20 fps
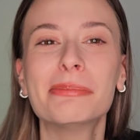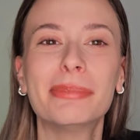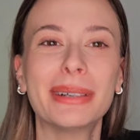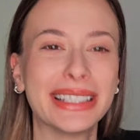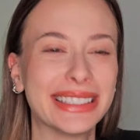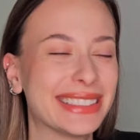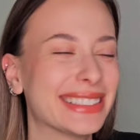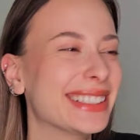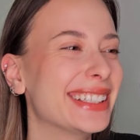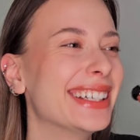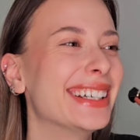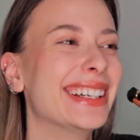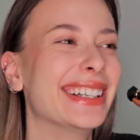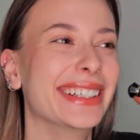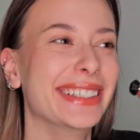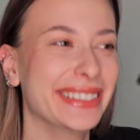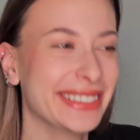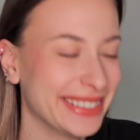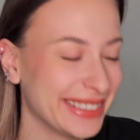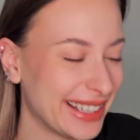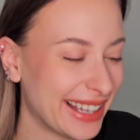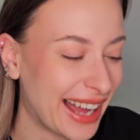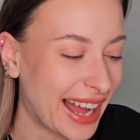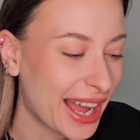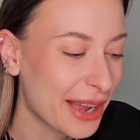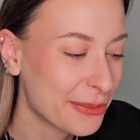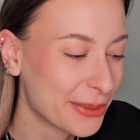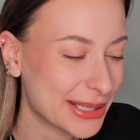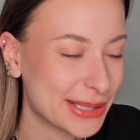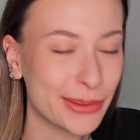but
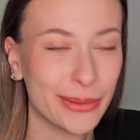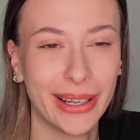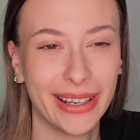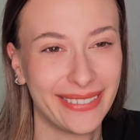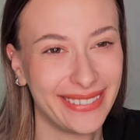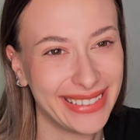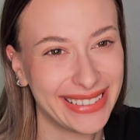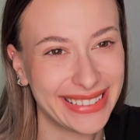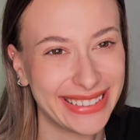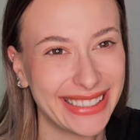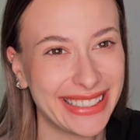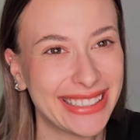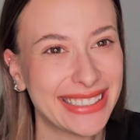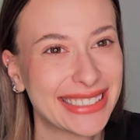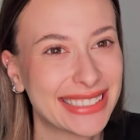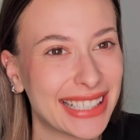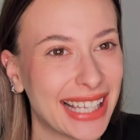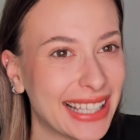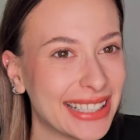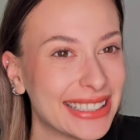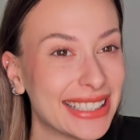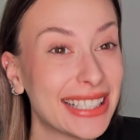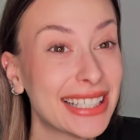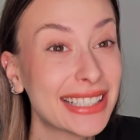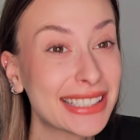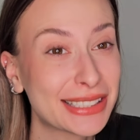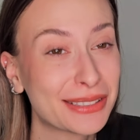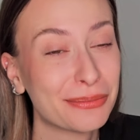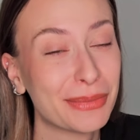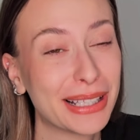I was wearing this and
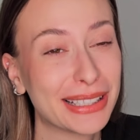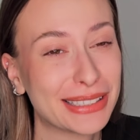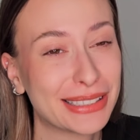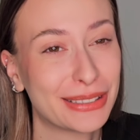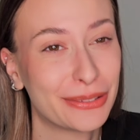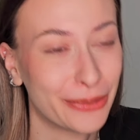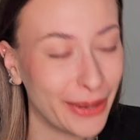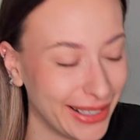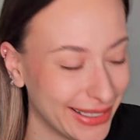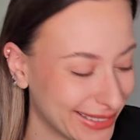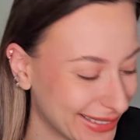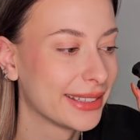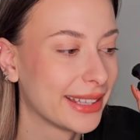it smells great.